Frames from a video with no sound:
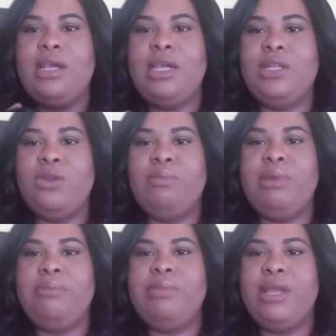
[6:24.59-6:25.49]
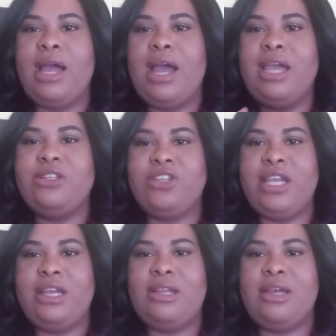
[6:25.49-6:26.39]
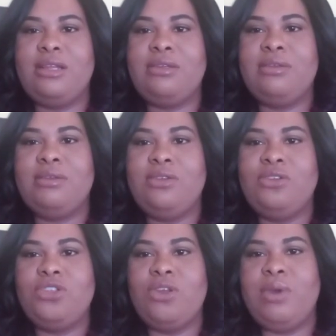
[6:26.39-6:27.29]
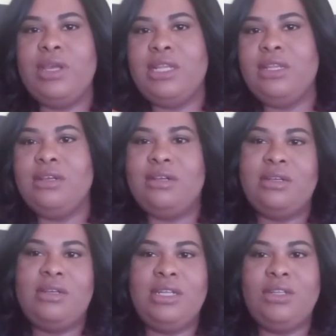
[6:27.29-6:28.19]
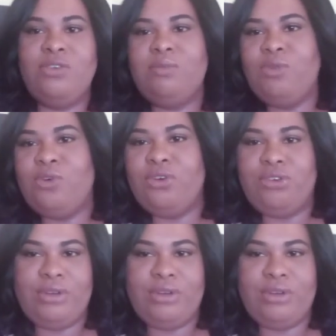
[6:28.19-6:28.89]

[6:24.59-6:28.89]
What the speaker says: a little bit behind your hairline so it can look a little more